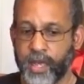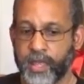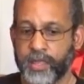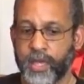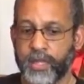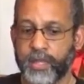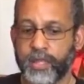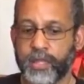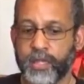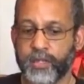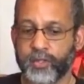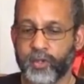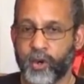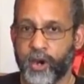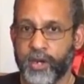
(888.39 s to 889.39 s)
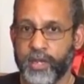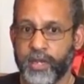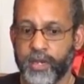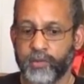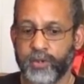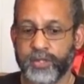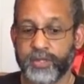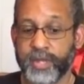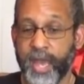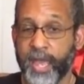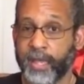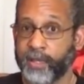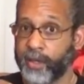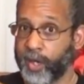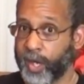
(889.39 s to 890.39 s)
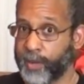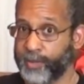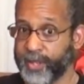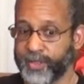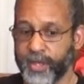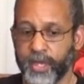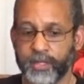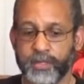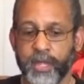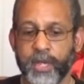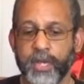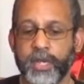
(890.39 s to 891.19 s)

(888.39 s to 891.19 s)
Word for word: then this card here would say a couple of things.